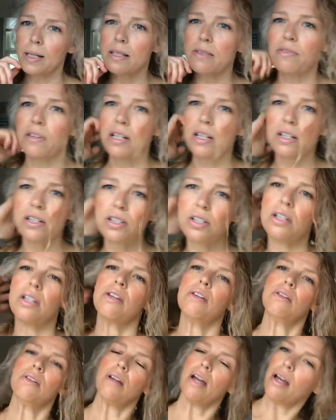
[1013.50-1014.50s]
has finished
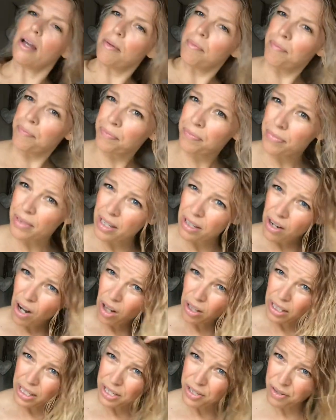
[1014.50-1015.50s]
um,
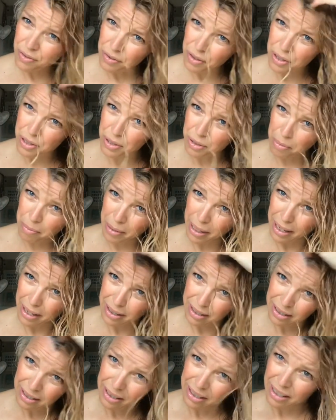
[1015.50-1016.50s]
college for the summer.
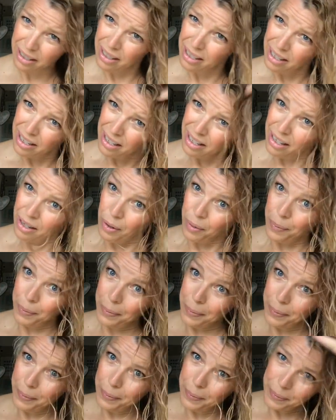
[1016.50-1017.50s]

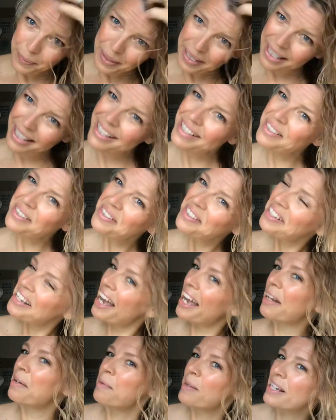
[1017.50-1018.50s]
Woohoo! So we've
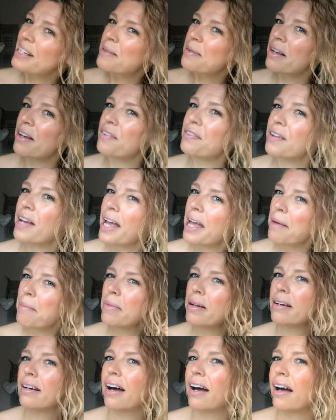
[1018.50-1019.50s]
nine weeks of
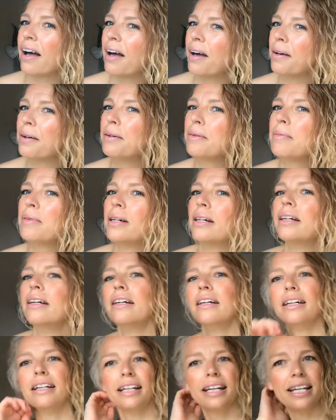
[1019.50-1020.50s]
him at home,
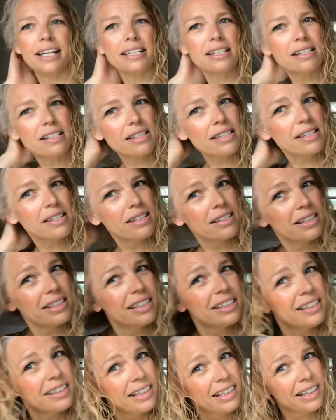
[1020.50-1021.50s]
eating his,
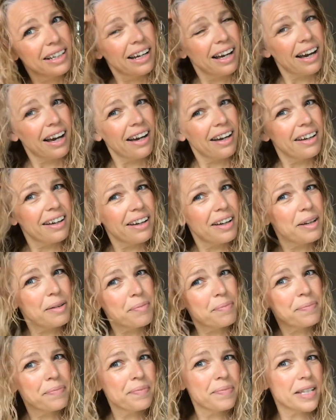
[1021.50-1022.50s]

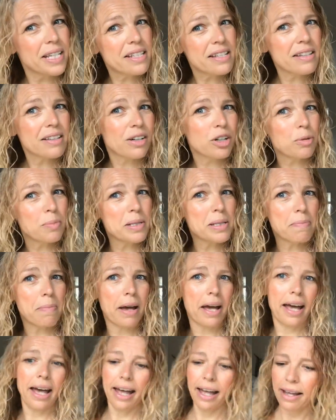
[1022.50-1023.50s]
um, eating the cupboards
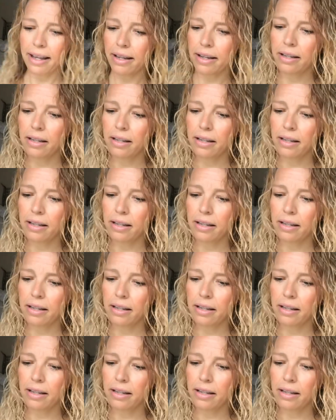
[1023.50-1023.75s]
bare.